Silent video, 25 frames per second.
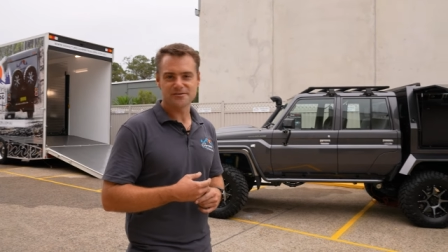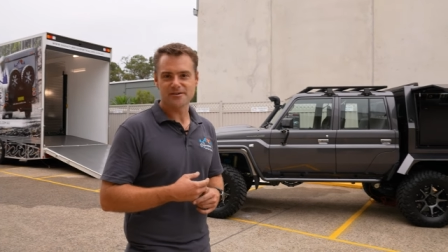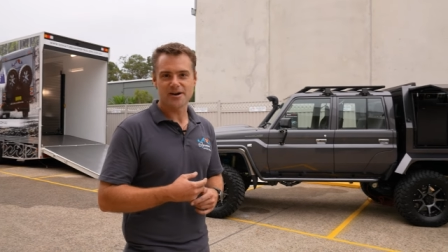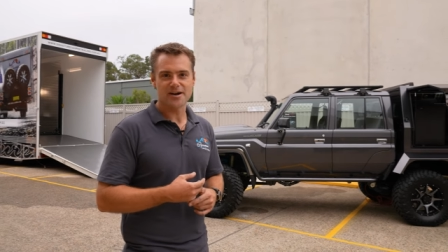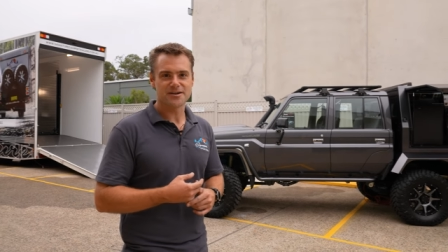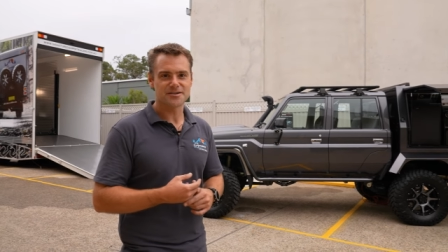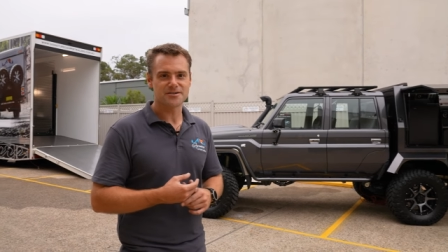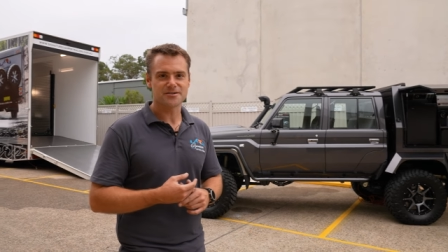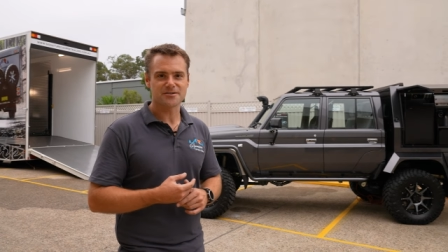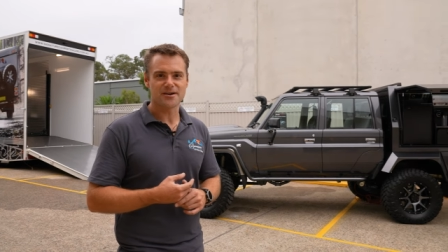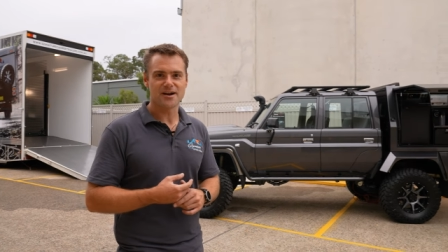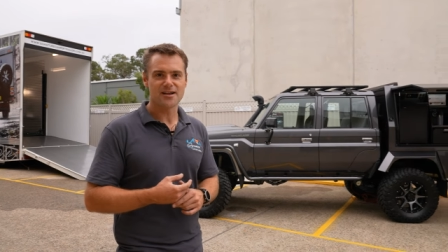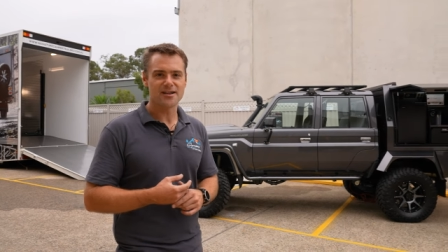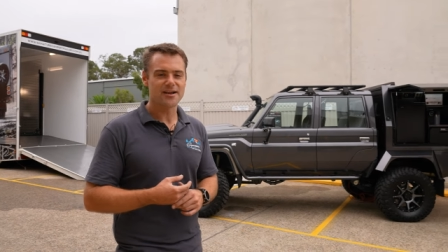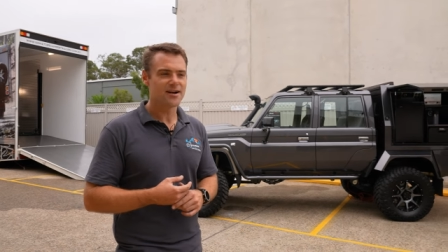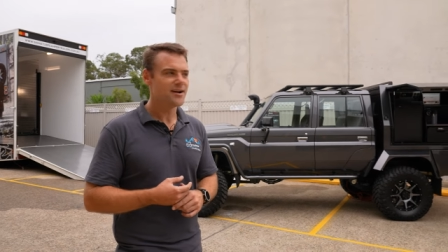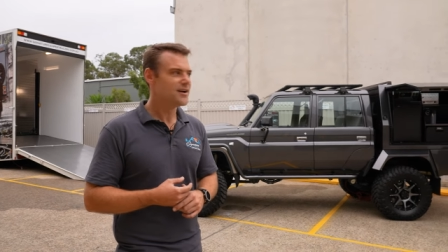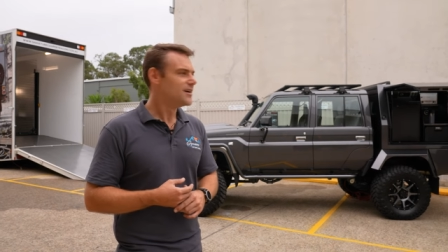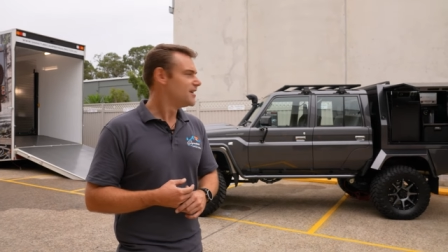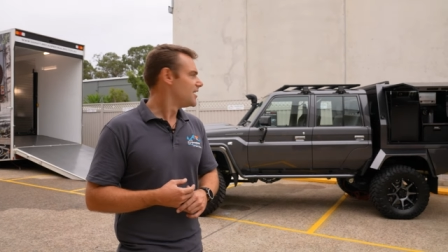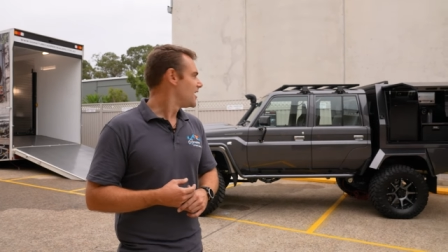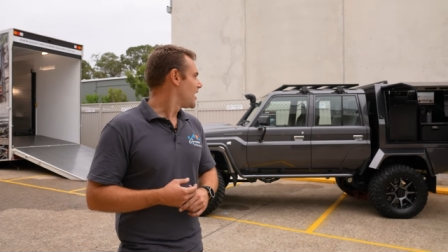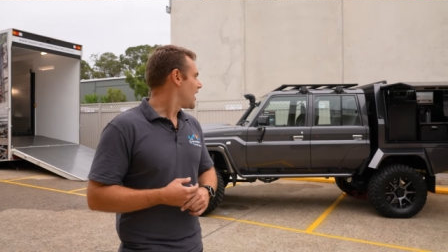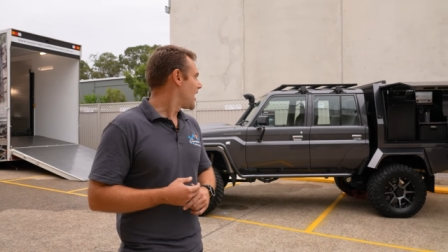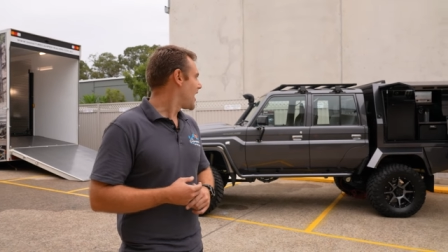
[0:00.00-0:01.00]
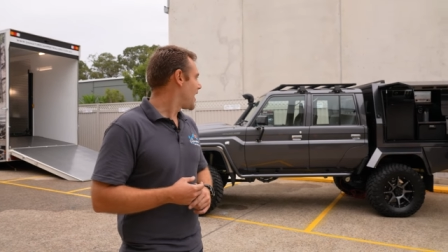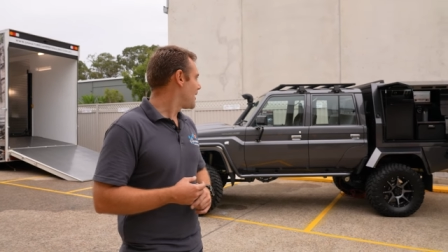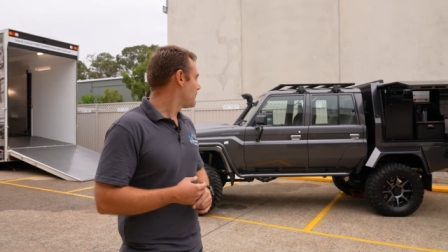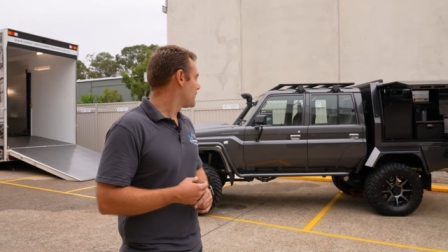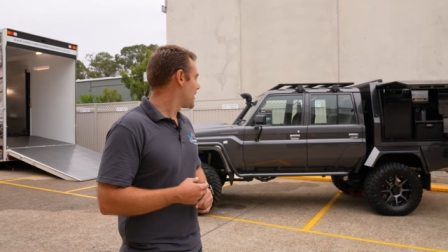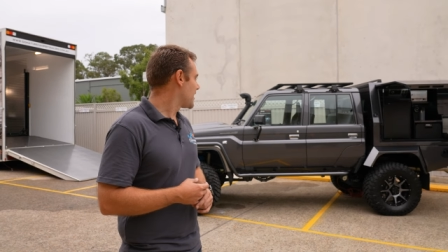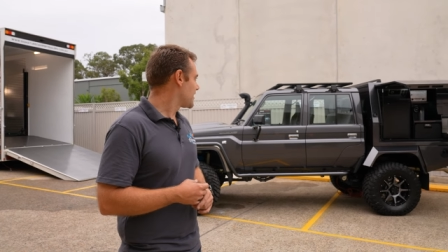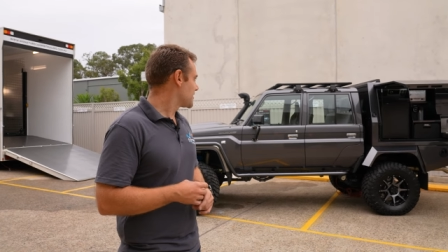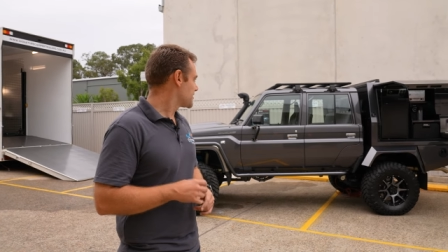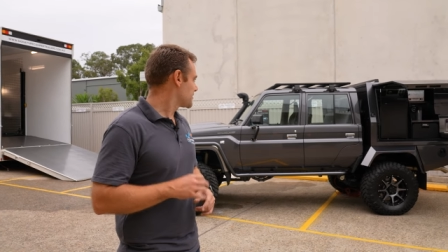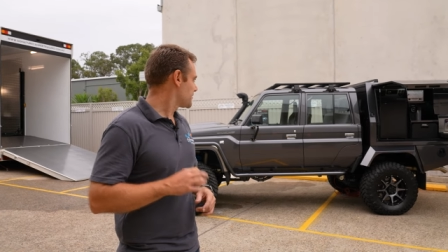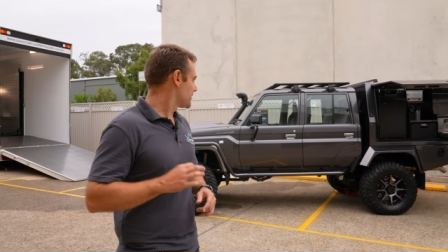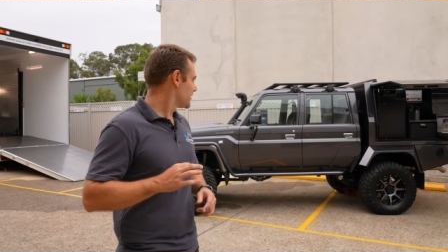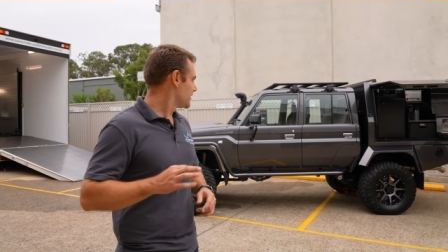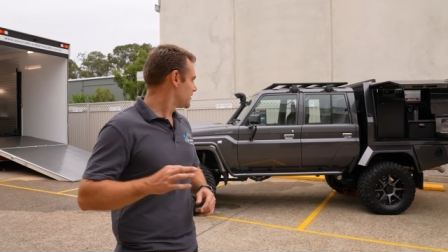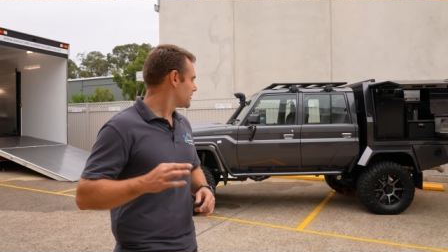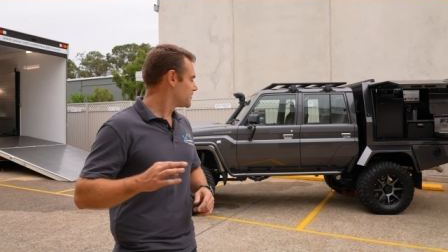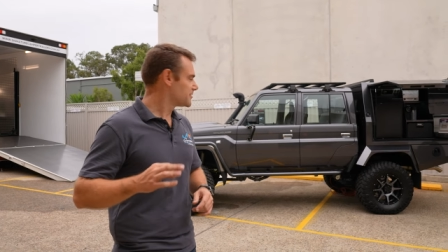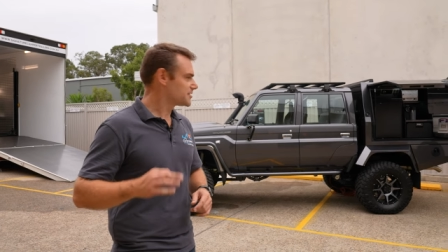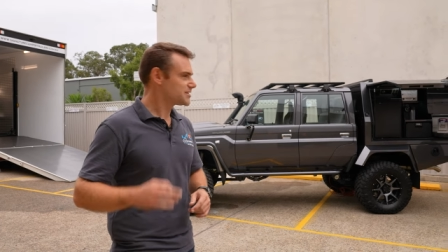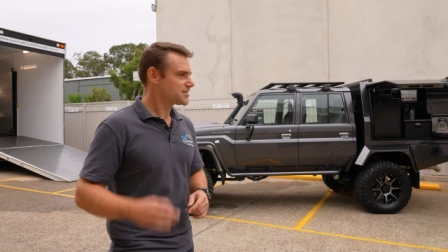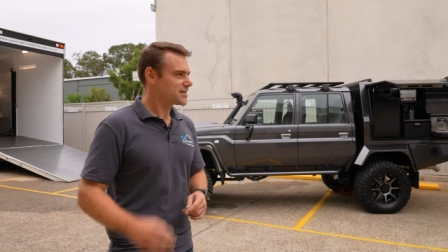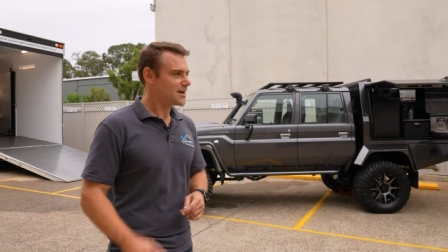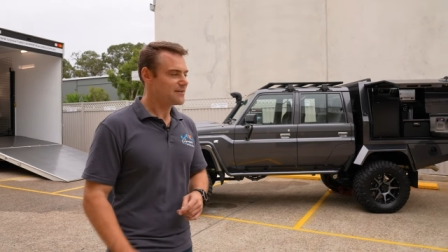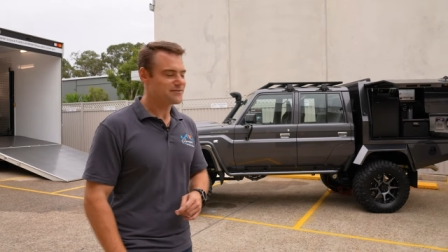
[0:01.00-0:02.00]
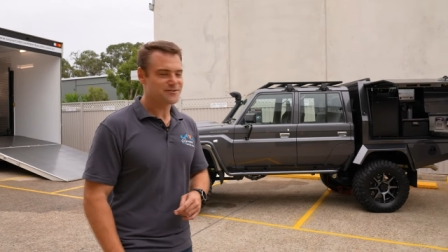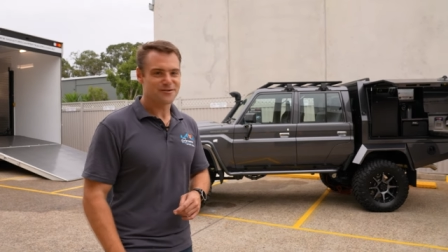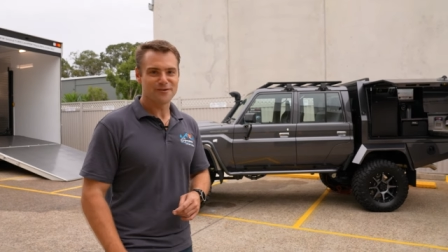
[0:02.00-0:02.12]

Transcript: throughout Australia, um, and it's really good stuff.